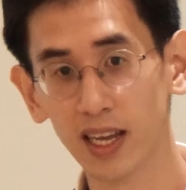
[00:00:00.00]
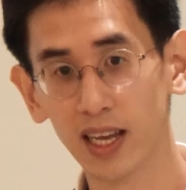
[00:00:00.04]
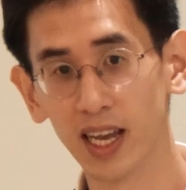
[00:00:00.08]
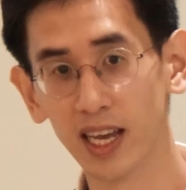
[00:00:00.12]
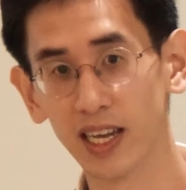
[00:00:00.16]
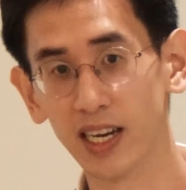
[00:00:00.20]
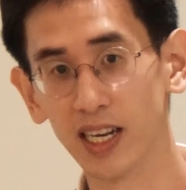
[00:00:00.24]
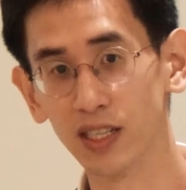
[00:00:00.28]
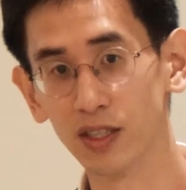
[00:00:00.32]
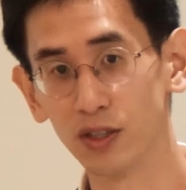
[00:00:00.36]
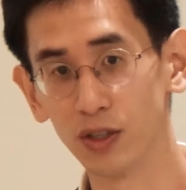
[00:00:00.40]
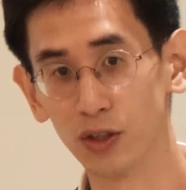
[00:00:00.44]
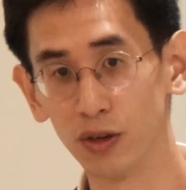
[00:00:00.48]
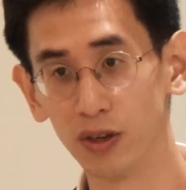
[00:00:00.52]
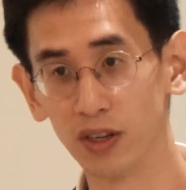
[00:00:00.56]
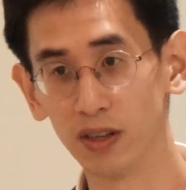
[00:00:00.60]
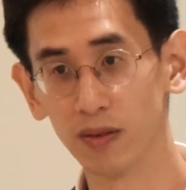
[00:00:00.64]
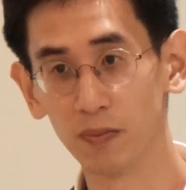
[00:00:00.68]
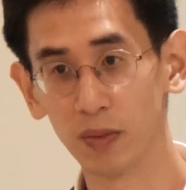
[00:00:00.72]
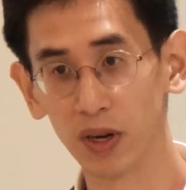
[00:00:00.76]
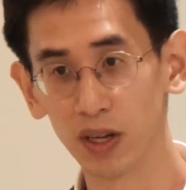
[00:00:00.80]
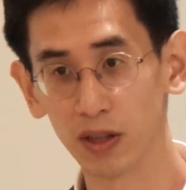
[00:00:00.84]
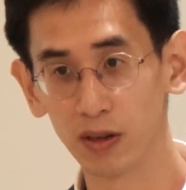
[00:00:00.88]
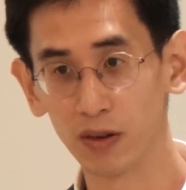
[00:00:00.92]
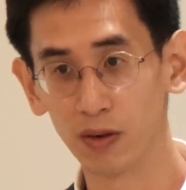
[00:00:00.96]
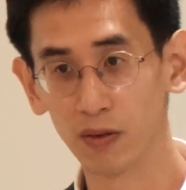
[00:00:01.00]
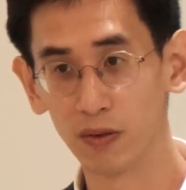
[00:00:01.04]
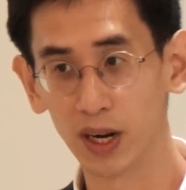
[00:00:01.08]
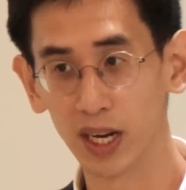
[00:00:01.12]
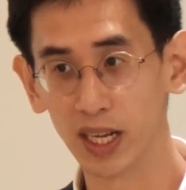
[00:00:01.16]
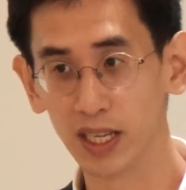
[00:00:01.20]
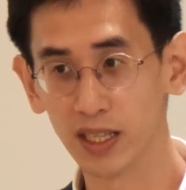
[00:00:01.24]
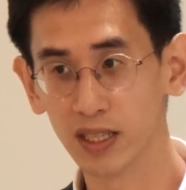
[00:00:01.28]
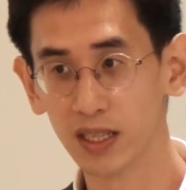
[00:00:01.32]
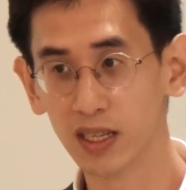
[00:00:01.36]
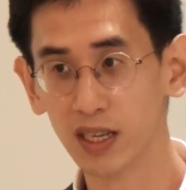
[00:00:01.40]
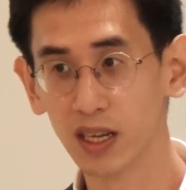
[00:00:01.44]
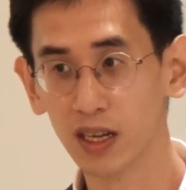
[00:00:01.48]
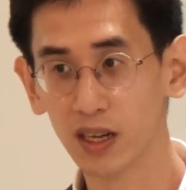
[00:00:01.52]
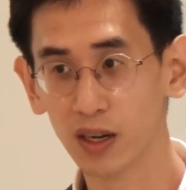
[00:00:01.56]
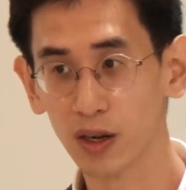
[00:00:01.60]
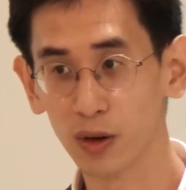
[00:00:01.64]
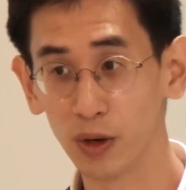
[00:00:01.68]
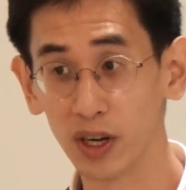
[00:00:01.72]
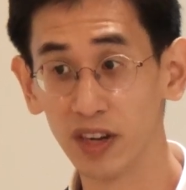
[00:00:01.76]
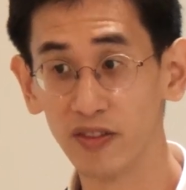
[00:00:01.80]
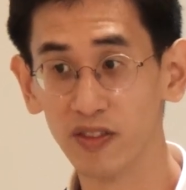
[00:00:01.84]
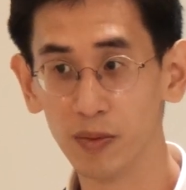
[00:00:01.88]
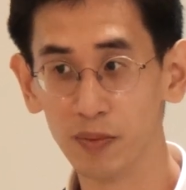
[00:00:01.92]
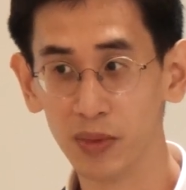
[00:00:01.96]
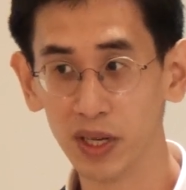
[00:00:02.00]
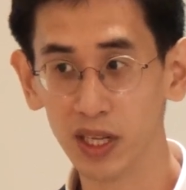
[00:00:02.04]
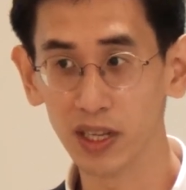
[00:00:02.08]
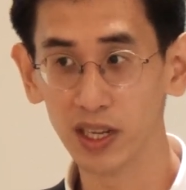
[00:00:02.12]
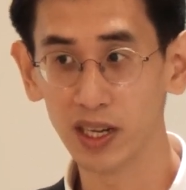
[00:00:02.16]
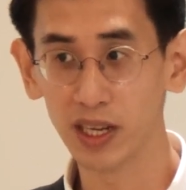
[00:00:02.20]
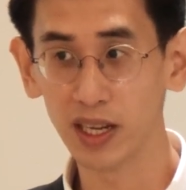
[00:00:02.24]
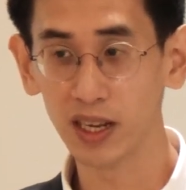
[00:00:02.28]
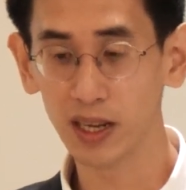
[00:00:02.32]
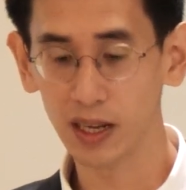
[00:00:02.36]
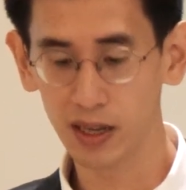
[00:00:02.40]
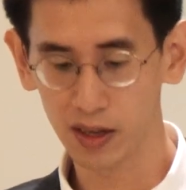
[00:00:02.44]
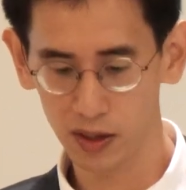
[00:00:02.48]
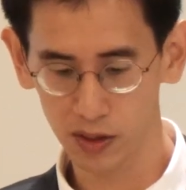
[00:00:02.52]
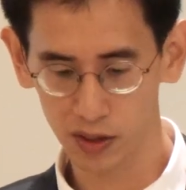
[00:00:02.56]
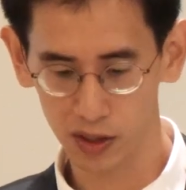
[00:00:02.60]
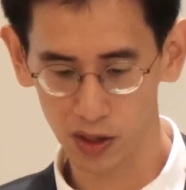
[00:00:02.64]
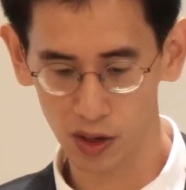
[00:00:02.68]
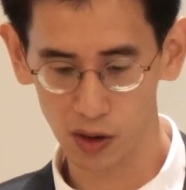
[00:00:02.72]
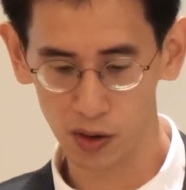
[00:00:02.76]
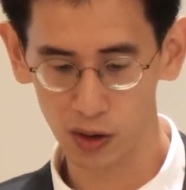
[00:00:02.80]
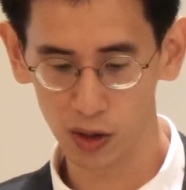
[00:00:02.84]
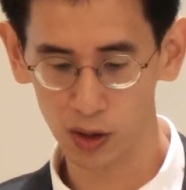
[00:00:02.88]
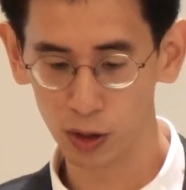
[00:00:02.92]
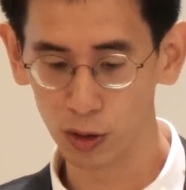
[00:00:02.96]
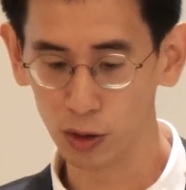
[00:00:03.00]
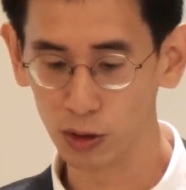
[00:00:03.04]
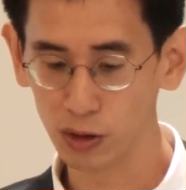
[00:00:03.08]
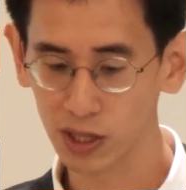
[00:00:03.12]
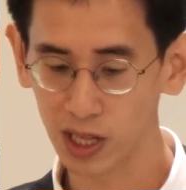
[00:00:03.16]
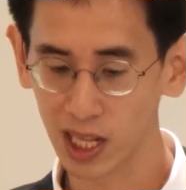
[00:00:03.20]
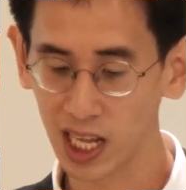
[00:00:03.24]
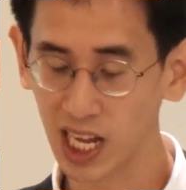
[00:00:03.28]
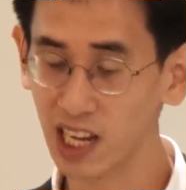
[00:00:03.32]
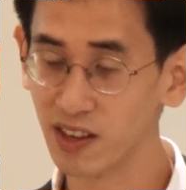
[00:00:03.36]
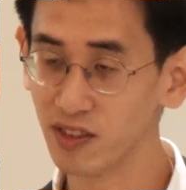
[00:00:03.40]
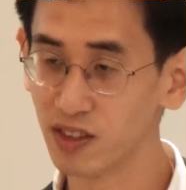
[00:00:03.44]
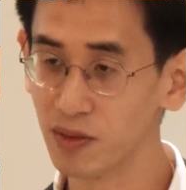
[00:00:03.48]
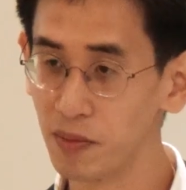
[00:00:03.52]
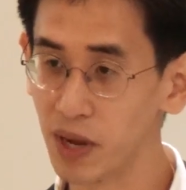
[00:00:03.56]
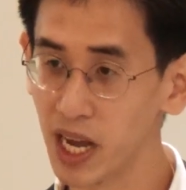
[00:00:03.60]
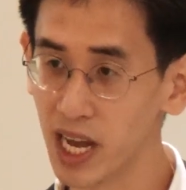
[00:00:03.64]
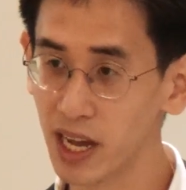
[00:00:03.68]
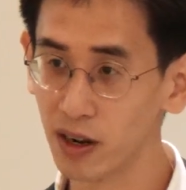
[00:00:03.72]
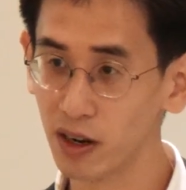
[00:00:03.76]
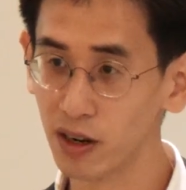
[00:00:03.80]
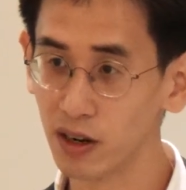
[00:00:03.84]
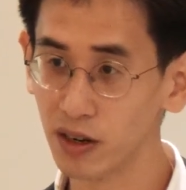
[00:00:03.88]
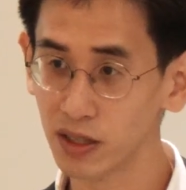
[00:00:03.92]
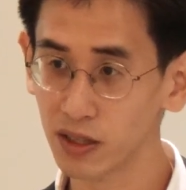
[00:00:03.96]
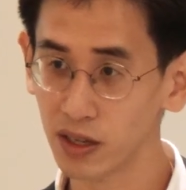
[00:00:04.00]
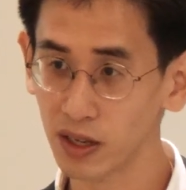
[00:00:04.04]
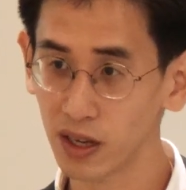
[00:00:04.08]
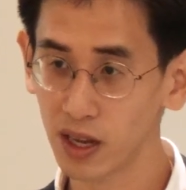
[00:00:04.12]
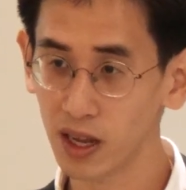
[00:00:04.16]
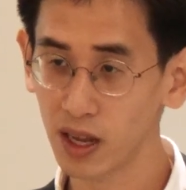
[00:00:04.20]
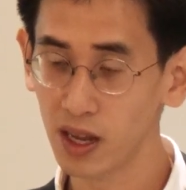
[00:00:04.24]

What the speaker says: and as Judith Butler writes, grievability. So whose lives matters?